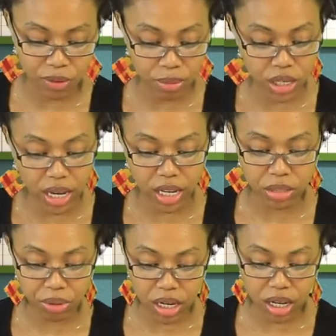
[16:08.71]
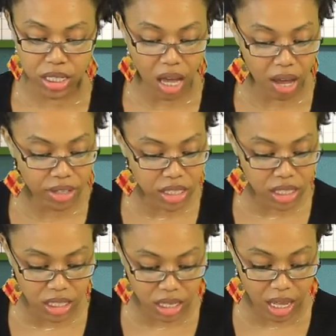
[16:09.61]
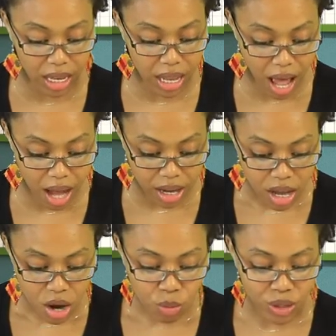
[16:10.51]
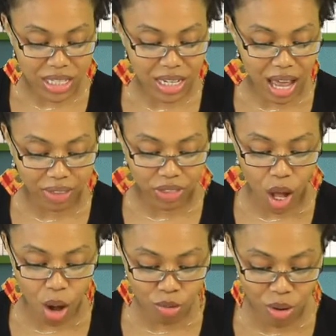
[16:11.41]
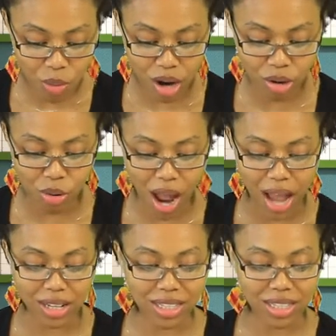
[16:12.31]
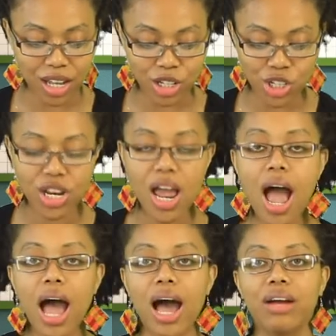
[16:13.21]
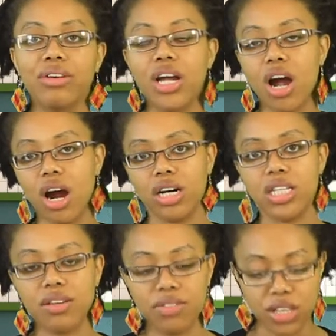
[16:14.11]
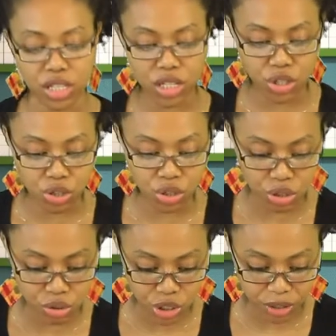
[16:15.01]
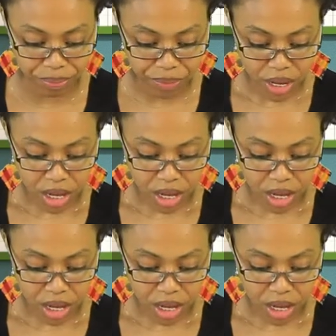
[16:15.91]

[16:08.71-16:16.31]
From today's reading, it's obvious to see that Locke was not the only one who had such high regards of this institution.